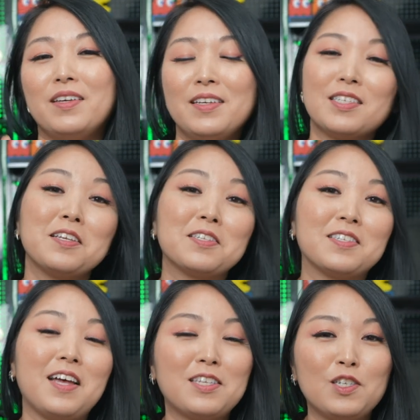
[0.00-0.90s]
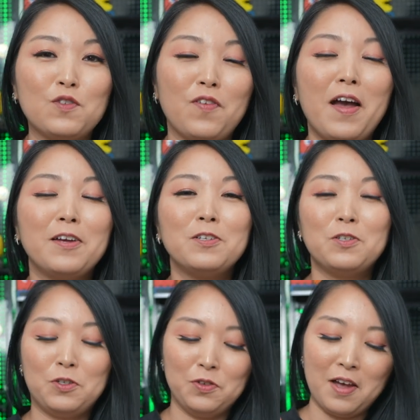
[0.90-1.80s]
it's satisfying
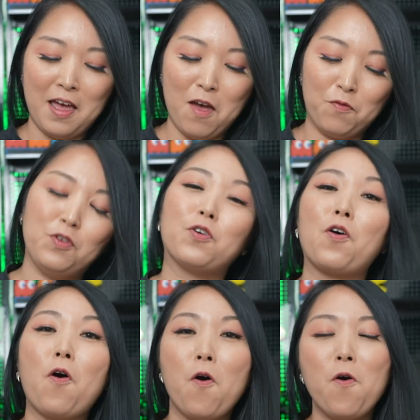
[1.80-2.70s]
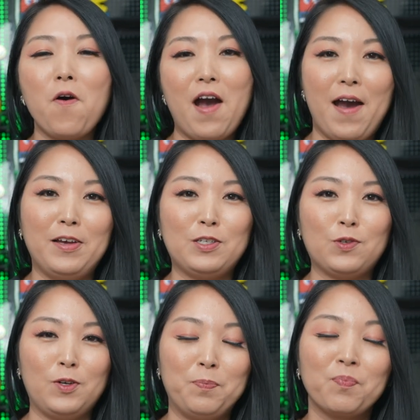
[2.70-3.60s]
to have your own ice
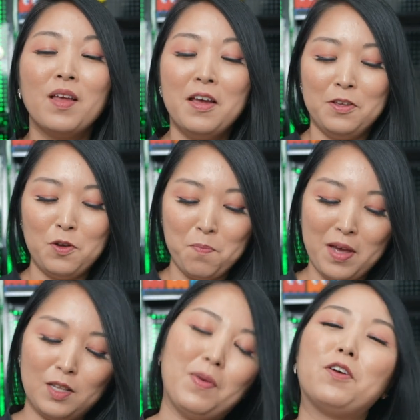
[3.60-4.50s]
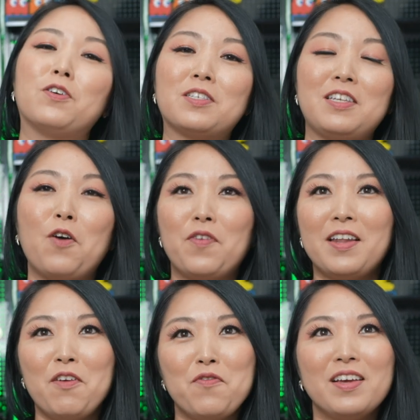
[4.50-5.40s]
cream you made by yourself, and
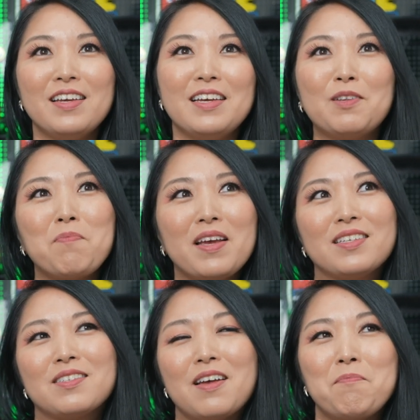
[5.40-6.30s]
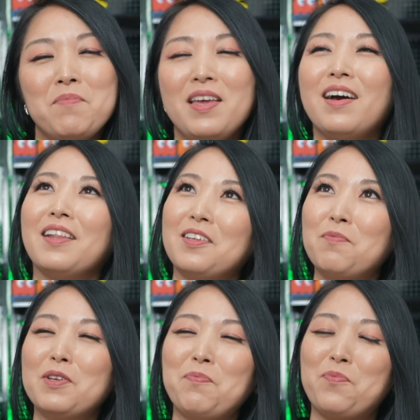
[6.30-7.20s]
I think it makes me a little
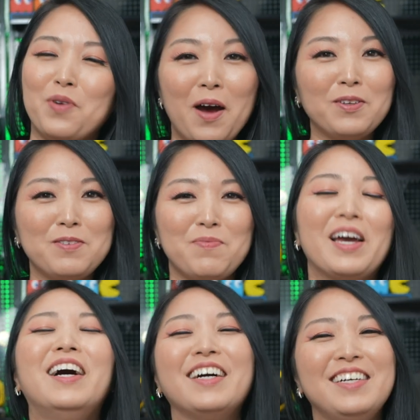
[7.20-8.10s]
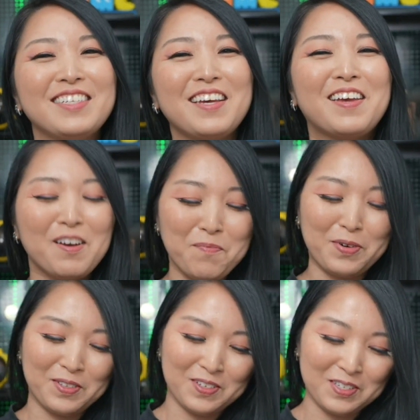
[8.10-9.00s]
bit proud because I can
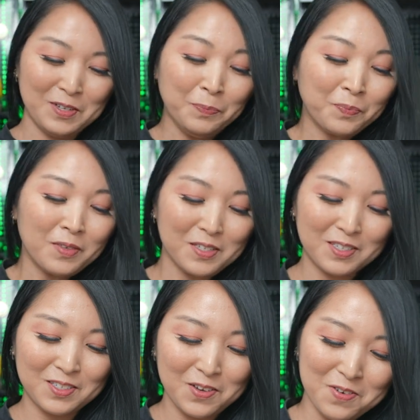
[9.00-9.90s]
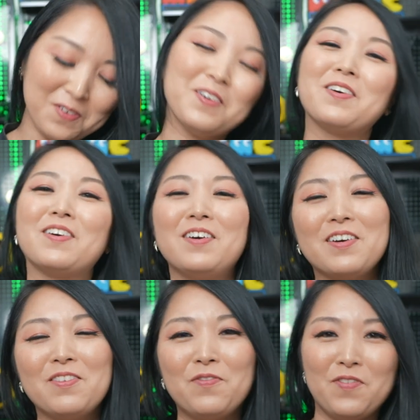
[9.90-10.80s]
produce so
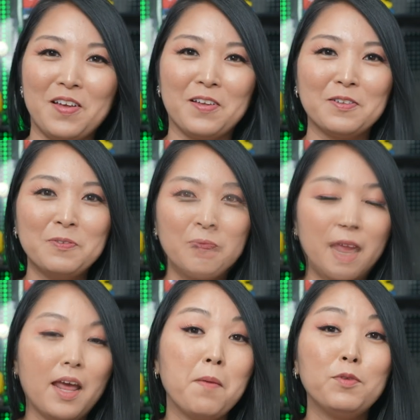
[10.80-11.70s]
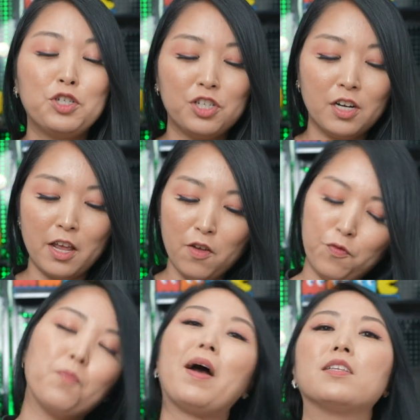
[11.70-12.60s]
good thing. And I'm sure if
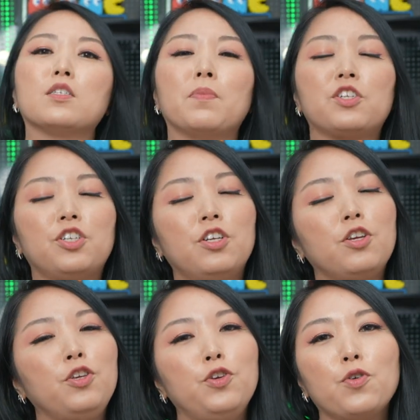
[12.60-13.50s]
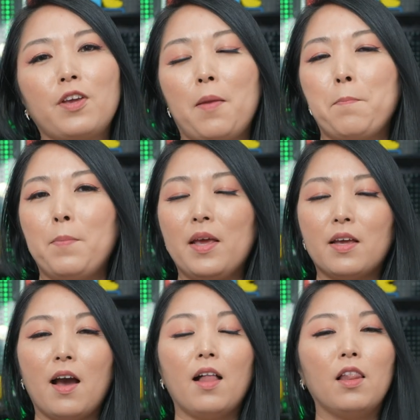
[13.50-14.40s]
you buy this machine, you can
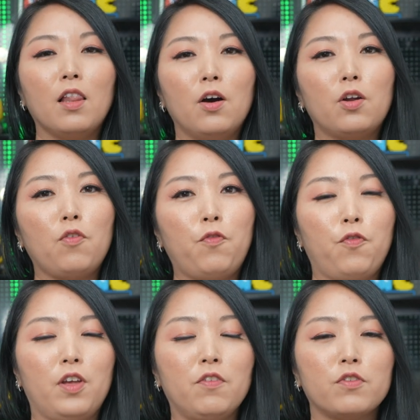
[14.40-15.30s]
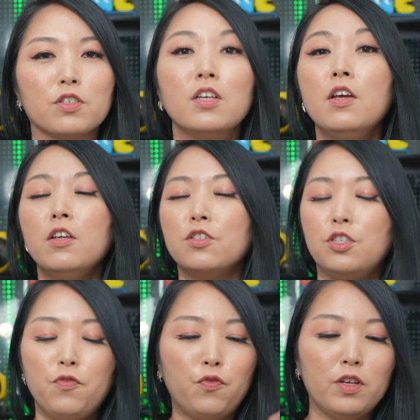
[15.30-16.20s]
make a lot of flavors,
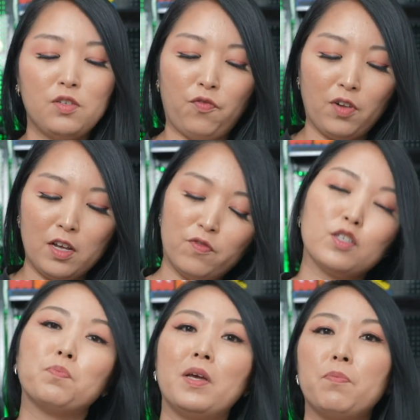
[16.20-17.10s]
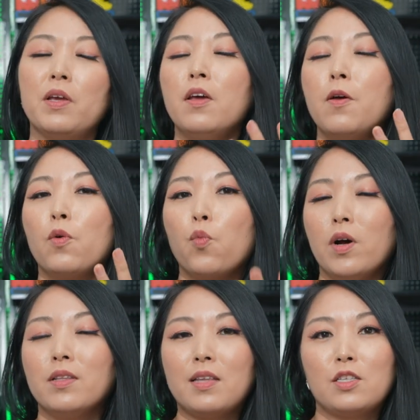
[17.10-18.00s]
different flavors, maybe
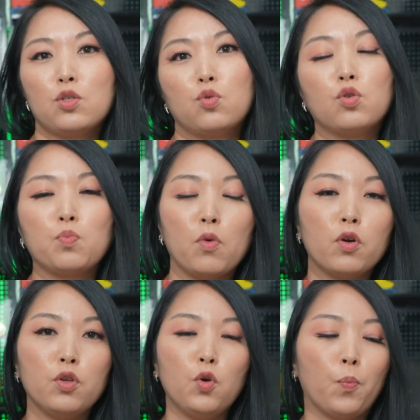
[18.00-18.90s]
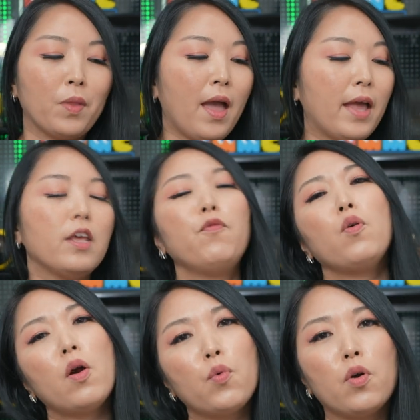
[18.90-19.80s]
one that suits more you. And if you
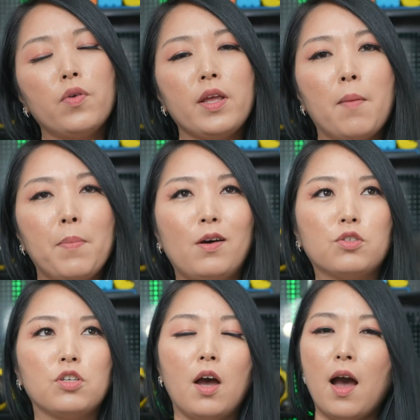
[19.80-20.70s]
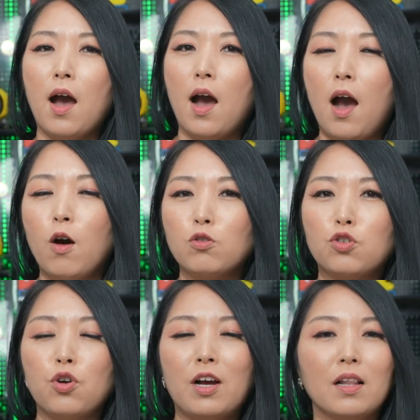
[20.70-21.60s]
are worrying about how
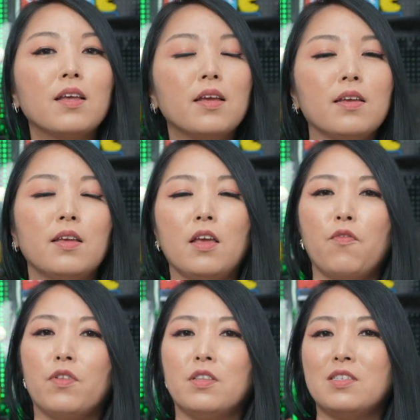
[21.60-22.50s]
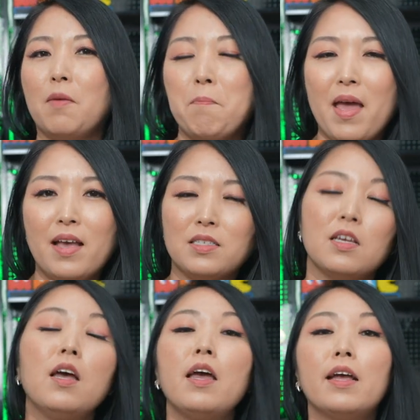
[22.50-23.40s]
to clean, if it's a mess,
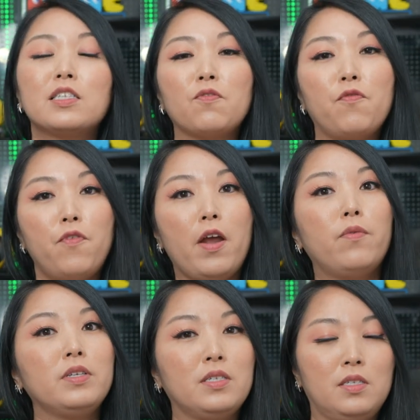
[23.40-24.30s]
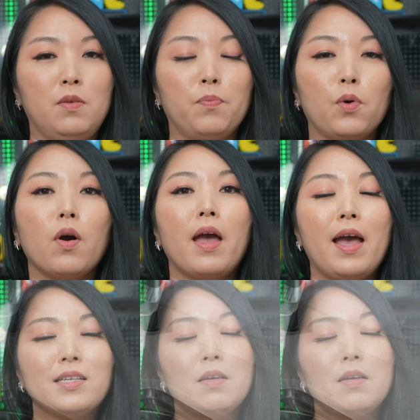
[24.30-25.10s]
it's very simple. As